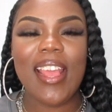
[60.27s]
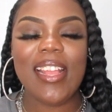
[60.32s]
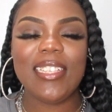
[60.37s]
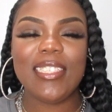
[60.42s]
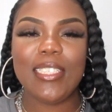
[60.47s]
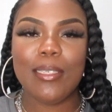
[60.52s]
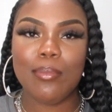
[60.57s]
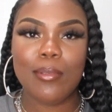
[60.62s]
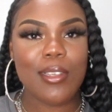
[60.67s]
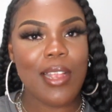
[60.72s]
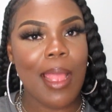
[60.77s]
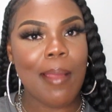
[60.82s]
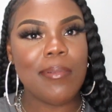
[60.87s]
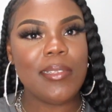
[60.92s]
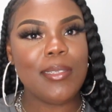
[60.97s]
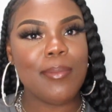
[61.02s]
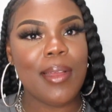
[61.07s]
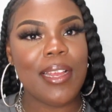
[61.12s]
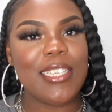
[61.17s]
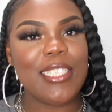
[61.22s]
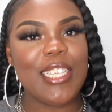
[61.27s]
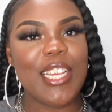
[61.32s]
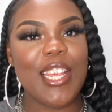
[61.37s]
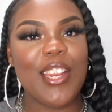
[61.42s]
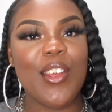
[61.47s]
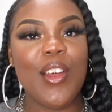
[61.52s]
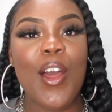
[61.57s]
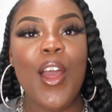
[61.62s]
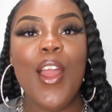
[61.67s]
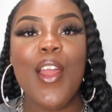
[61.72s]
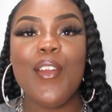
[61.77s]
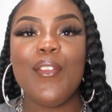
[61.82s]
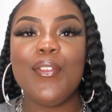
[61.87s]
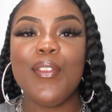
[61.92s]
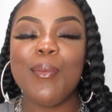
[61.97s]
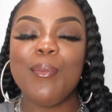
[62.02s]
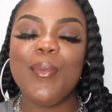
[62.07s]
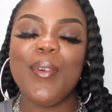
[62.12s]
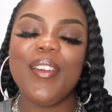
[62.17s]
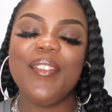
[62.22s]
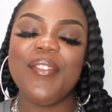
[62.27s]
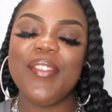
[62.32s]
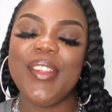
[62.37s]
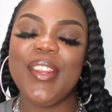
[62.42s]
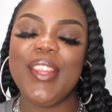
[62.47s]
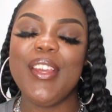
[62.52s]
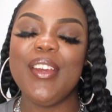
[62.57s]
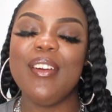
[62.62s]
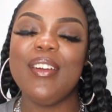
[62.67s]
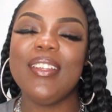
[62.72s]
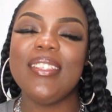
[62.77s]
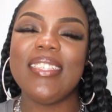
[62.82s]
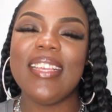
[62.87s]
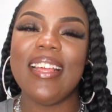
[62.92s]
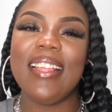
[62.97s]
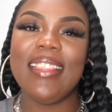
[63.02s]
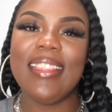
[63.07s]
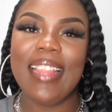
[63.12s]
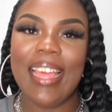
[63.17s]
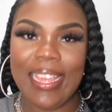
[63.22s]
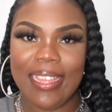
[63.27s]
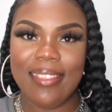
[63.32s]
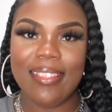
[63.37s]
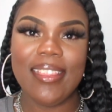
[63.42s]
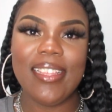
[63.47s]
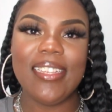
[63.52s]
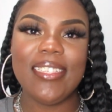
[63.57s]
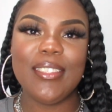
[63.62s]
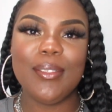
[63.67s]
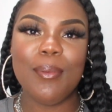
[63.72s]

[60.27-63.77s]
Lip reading: and subscribe to my channel for more videos like this